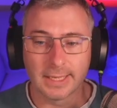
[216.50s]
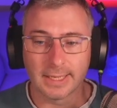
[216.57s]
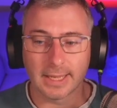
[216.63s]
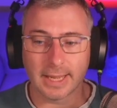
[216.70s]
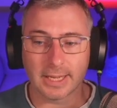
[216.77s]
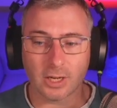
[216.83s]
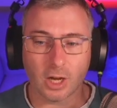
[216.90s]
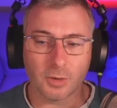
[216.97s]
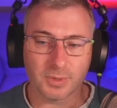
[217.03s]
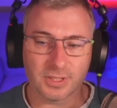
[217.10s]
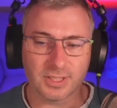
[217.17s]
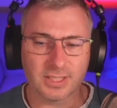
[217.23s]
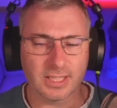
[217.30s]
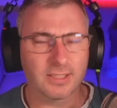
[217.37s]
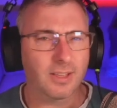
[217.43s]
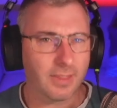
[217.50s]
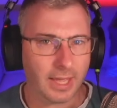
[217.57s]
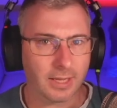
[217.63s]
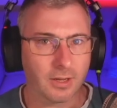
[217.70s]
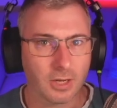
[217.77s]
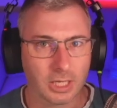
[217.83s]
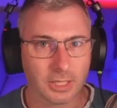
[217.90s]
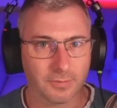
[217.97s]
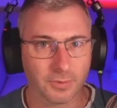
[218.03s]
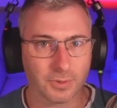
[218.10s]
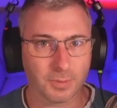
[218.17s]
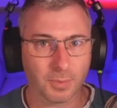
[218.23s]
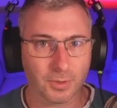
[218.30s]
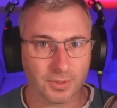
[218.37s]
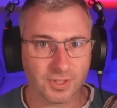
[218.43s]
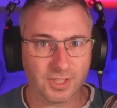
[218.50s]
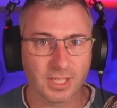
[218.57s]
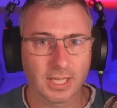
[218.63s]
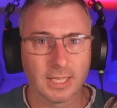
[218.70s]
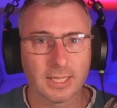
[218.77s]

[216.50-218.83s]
And I would stick to that kind of response.